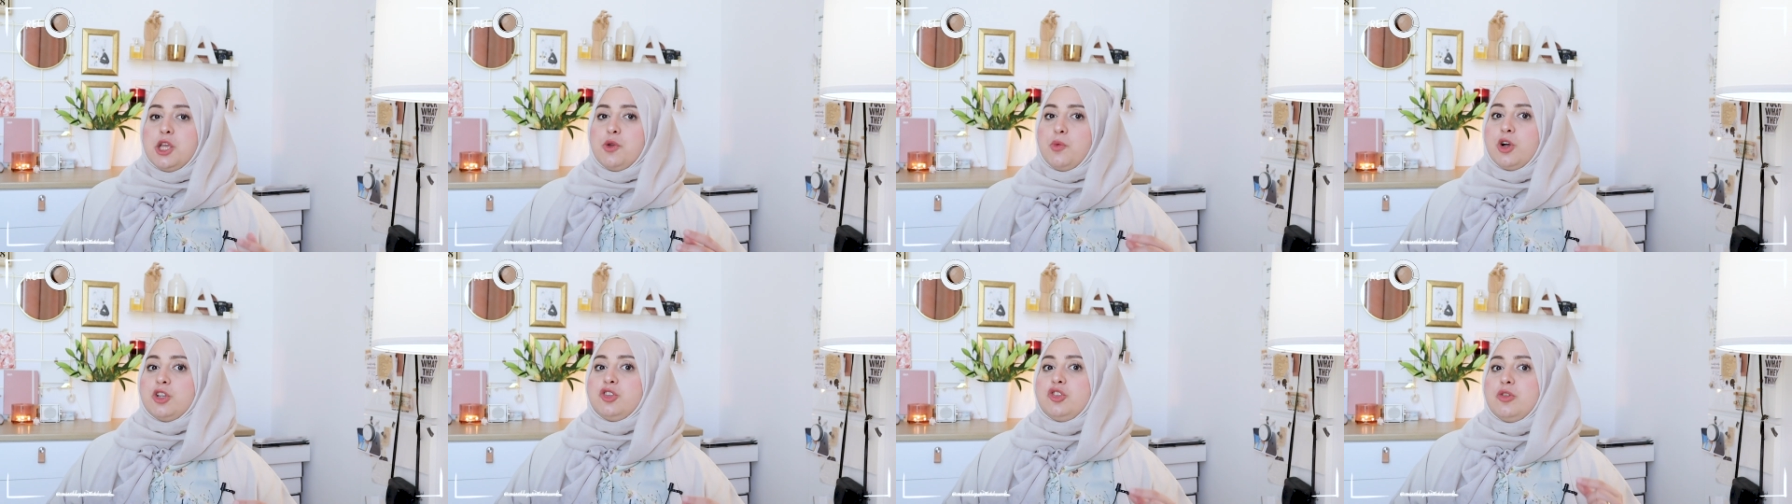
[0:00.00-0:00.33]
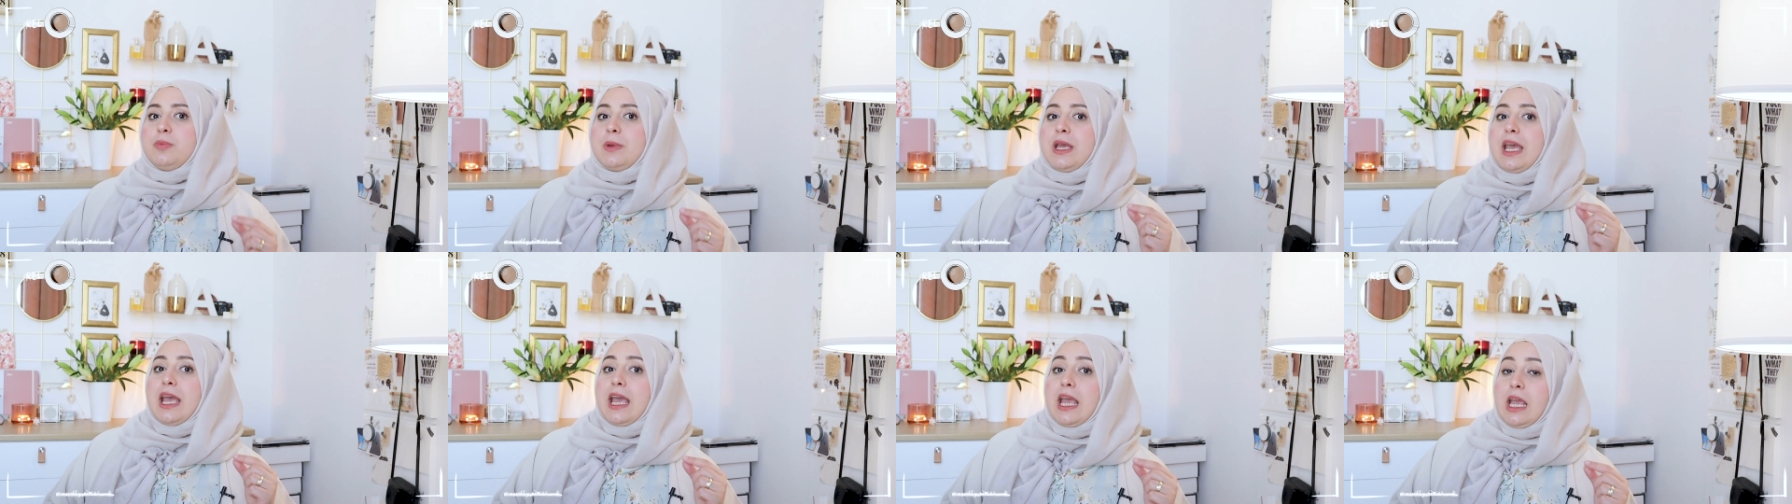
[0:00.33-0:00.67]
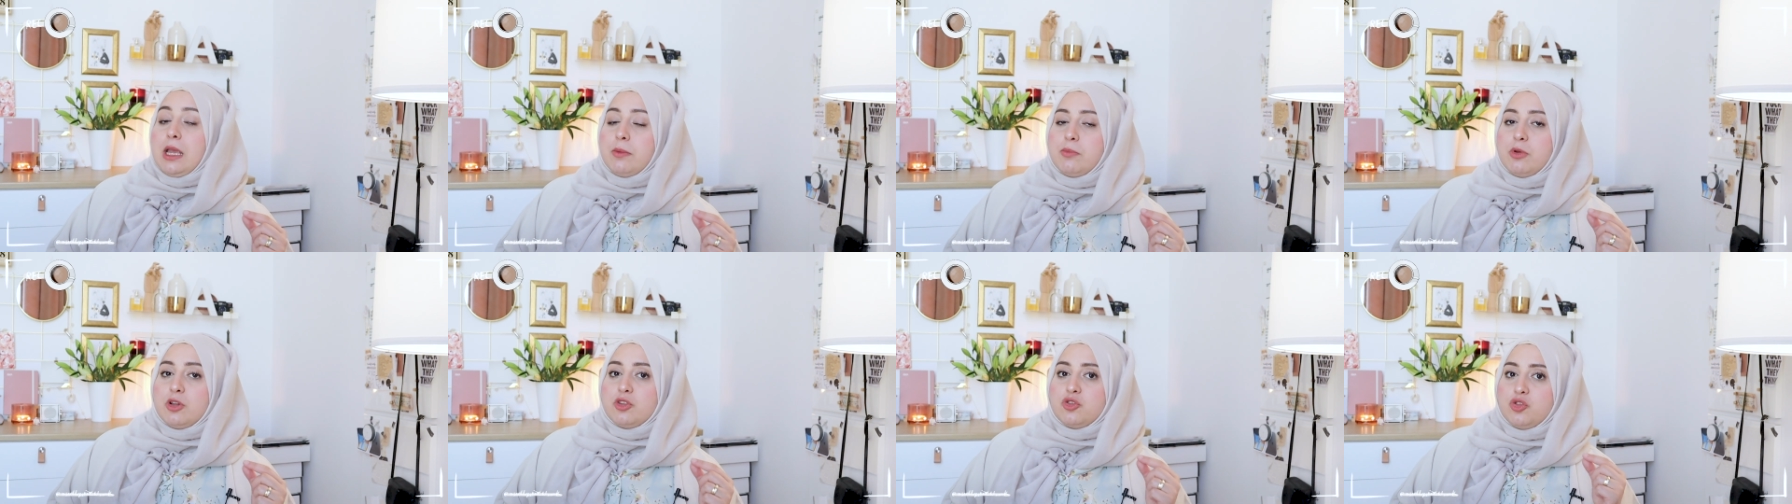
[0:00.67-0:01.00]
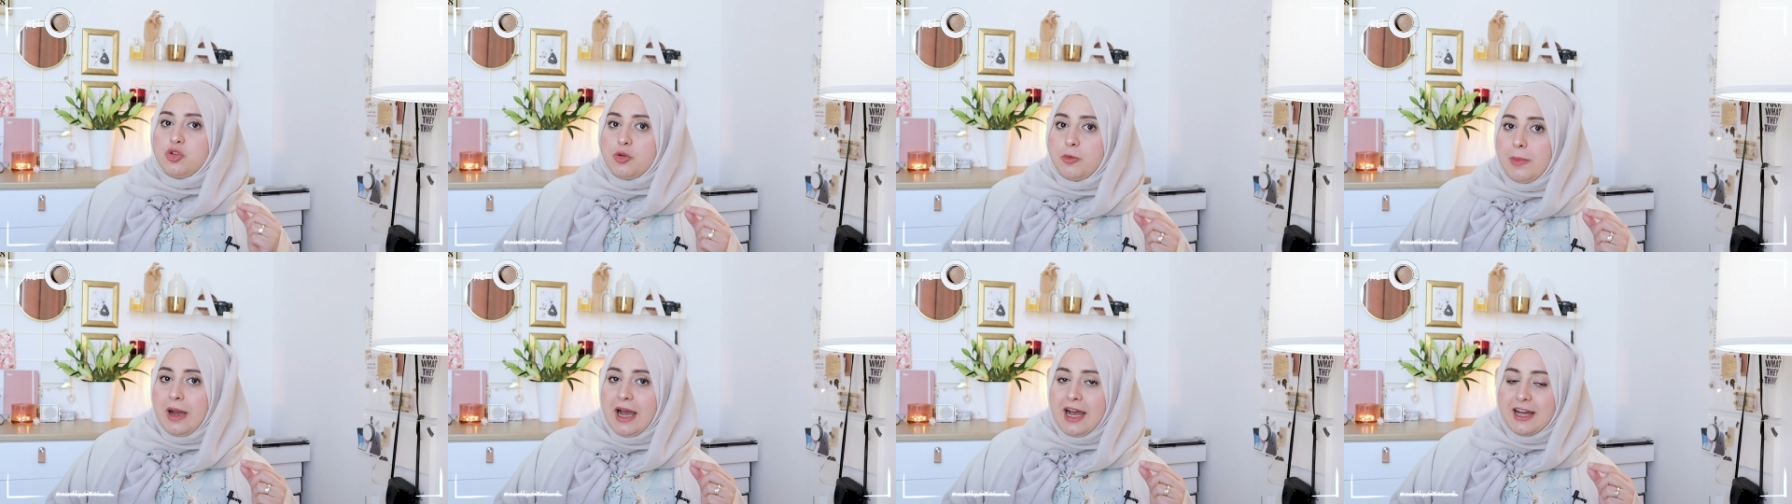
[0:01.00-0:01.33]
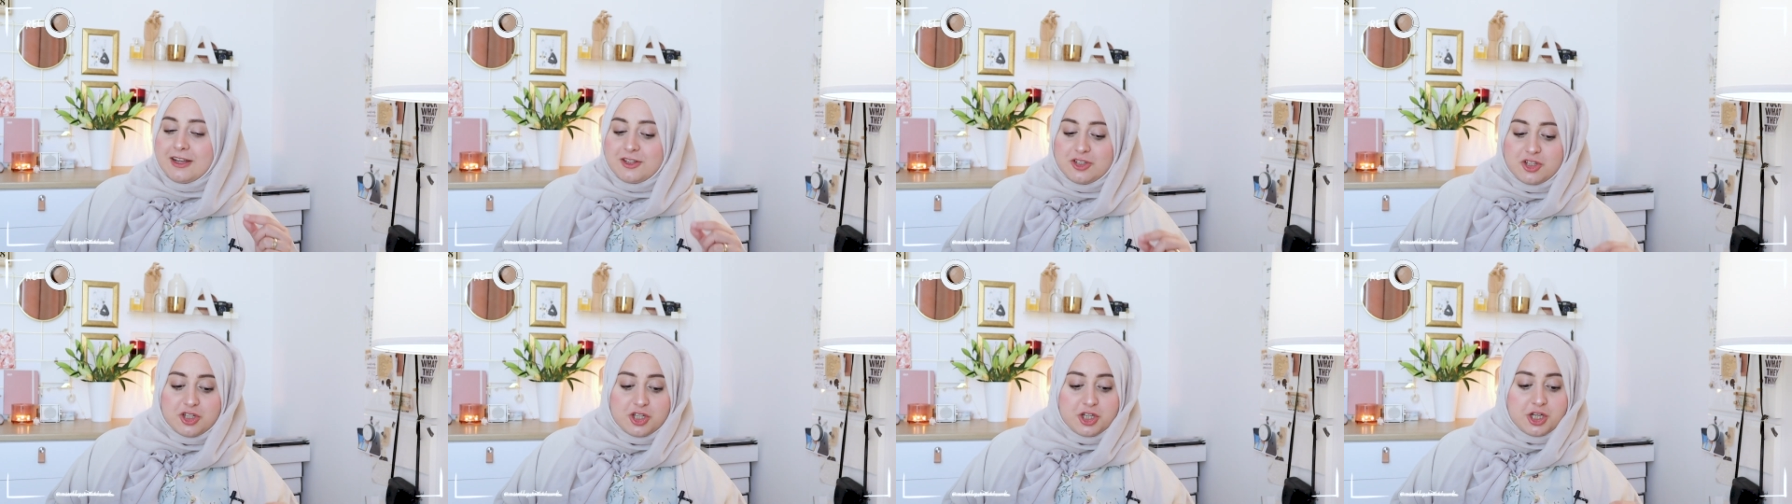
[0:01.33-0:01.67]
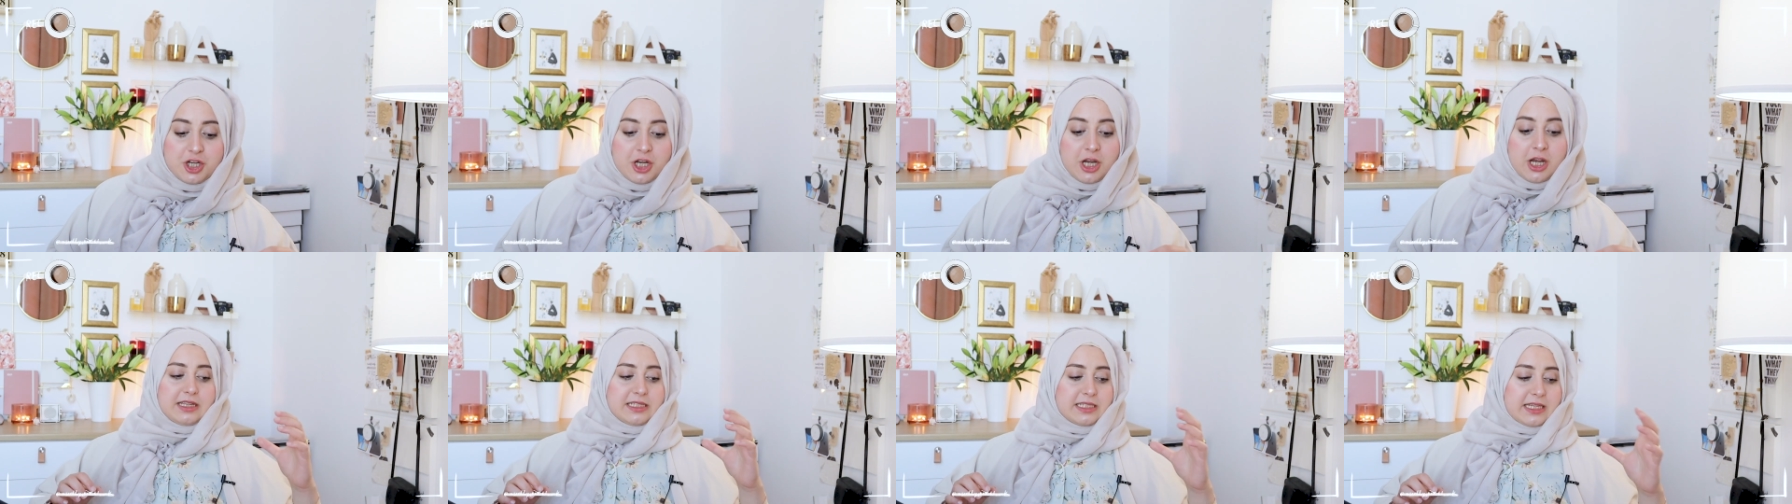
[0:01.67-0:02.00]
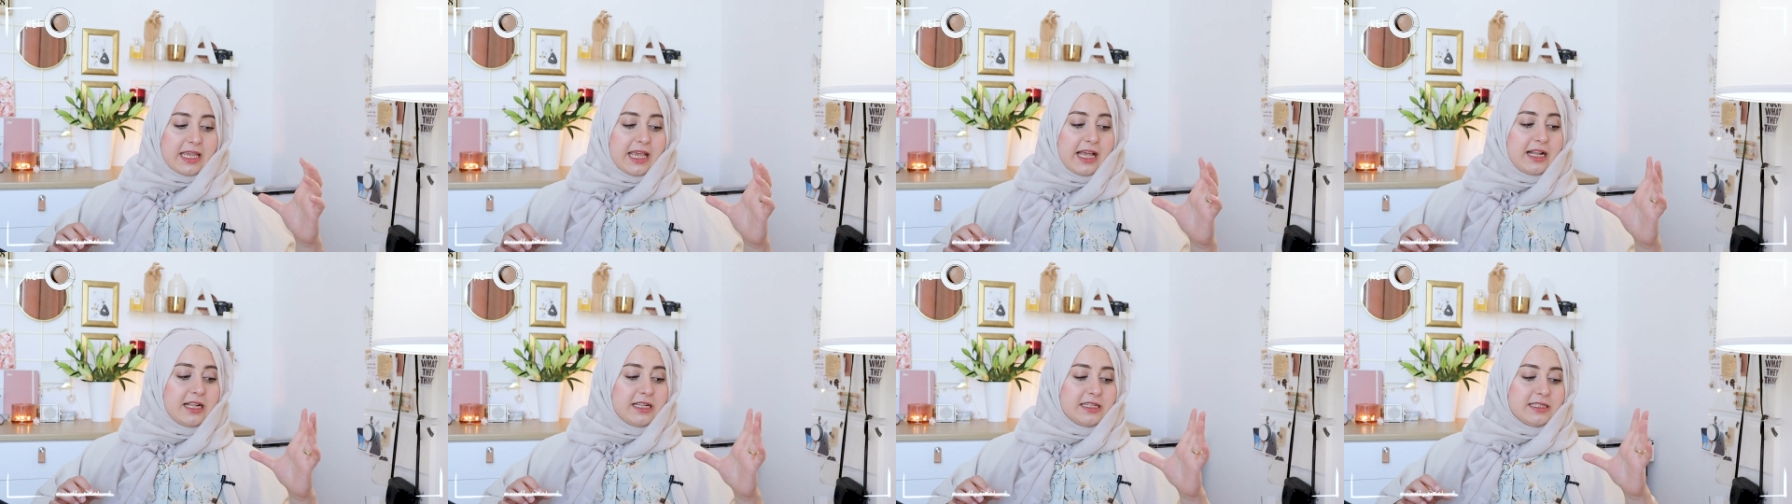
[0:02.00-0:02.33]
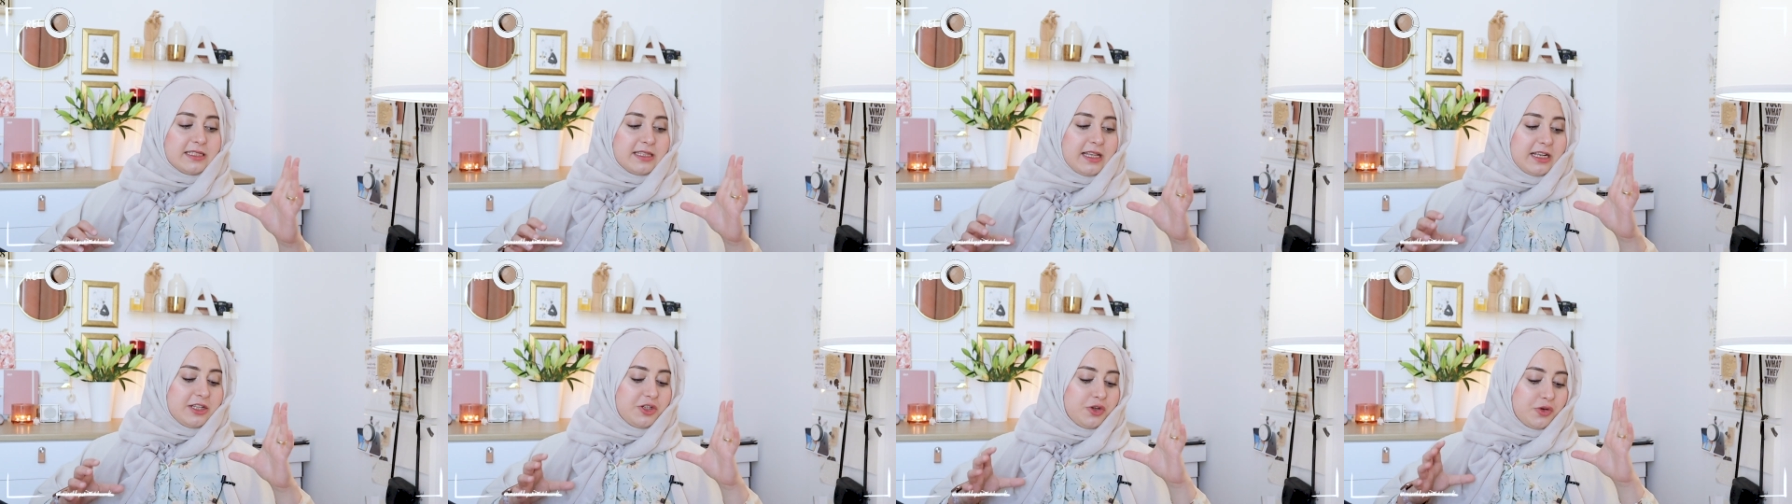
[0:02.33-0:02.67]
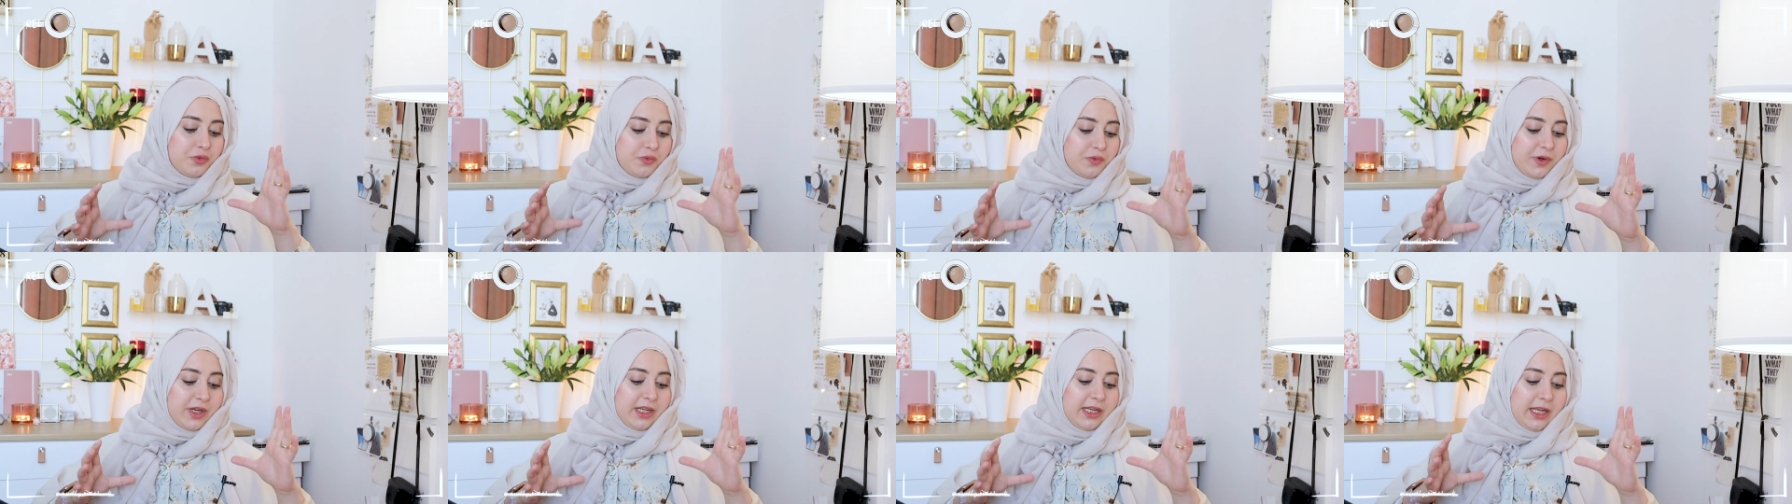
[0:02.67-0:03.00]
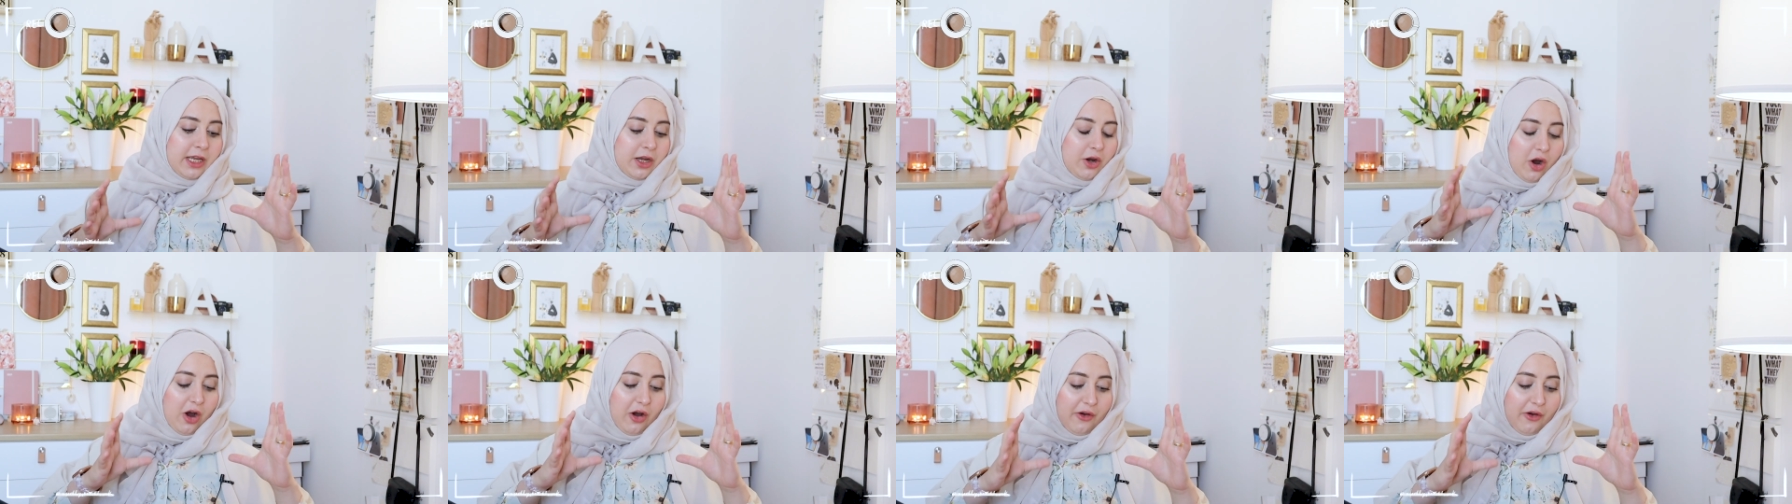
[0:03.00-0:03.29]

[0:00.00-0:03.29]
You want to be able to match the skills that you're reading